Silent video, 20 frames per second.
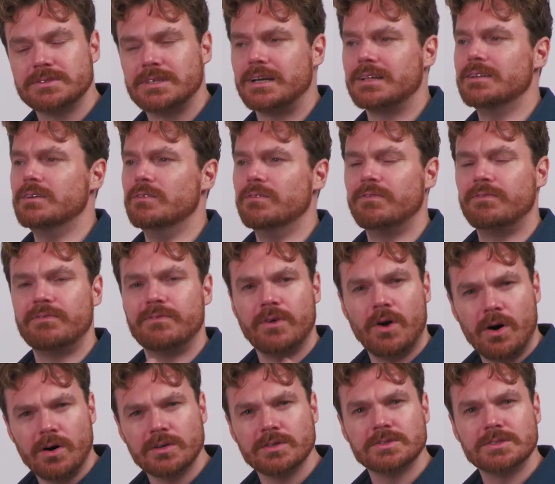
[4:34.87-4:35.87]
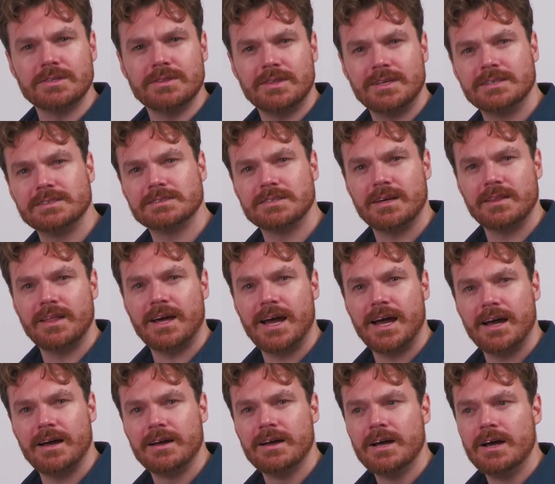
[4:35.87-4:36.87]
like little frogs and things like
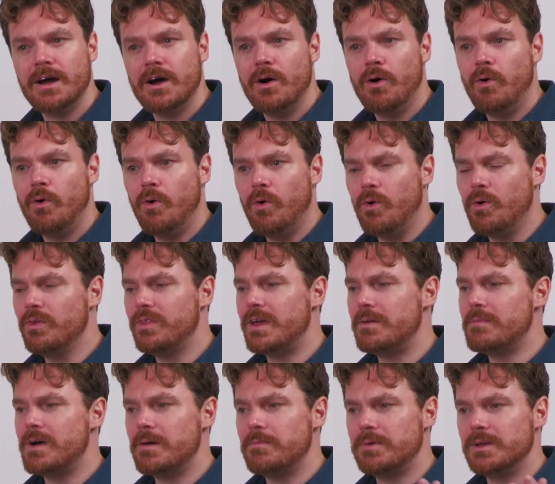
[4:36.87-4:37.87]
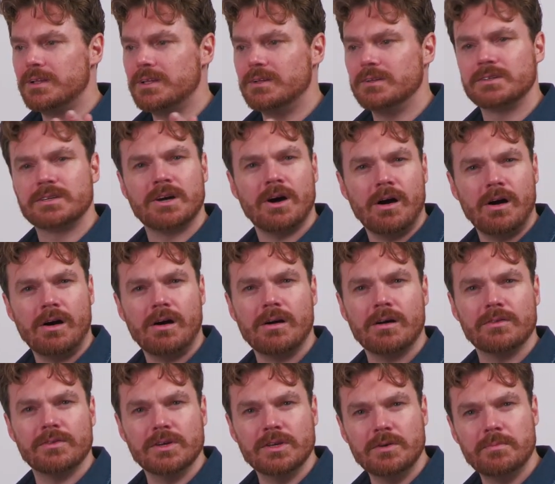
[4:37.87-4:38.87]
that, or they might be a little
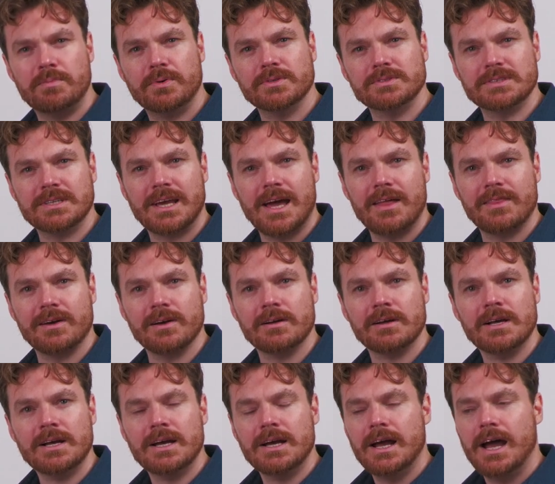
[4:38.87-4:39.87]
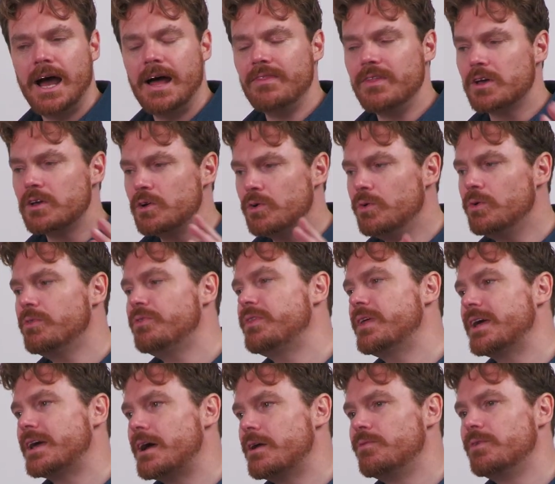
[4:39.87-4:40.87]
car that you put together. And the cool
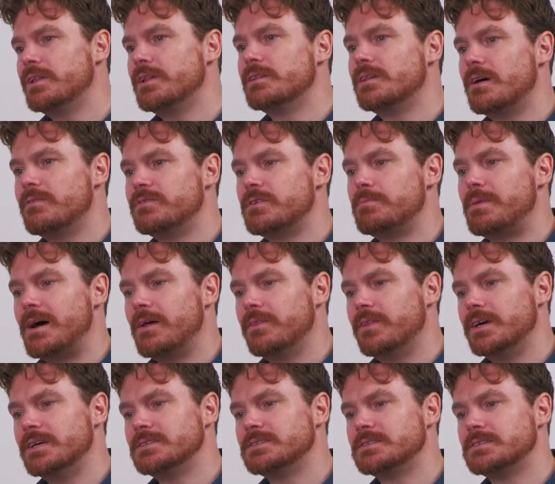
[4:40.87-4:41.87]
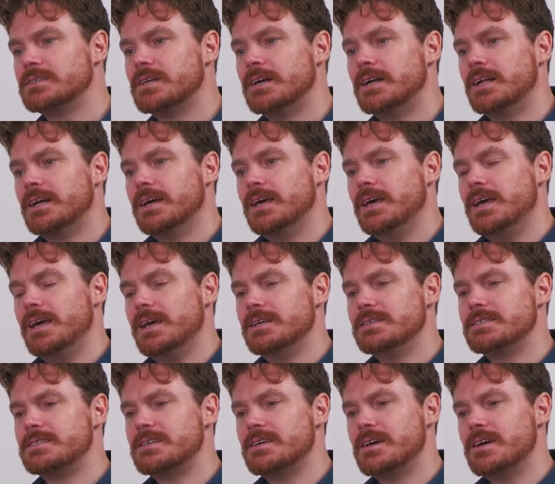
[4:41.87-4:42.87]
thing I really loved about this
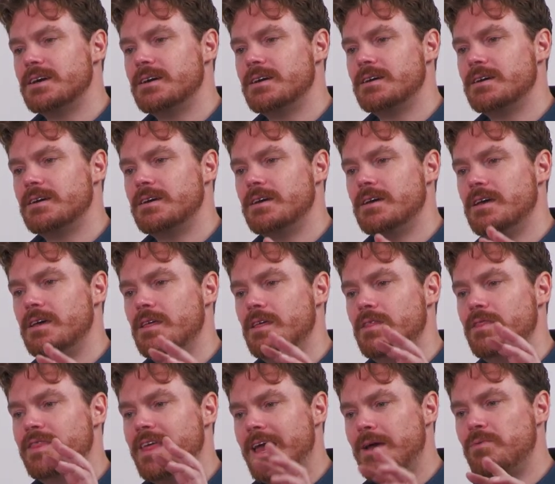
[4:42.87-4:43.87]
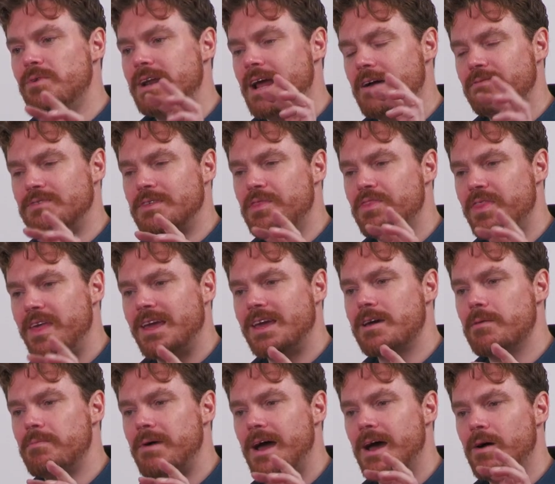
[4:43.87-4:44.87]
is that they would have to think
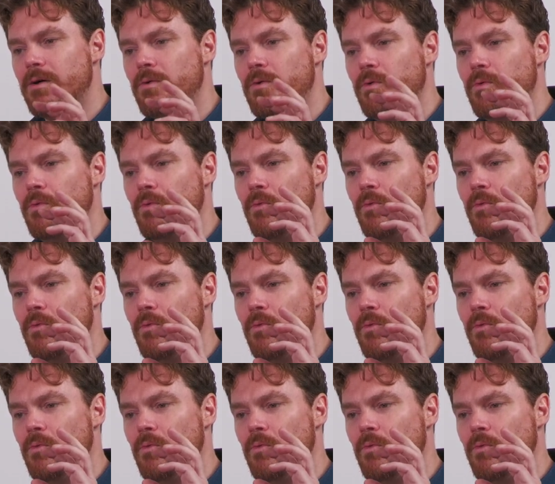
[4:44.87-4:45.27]
about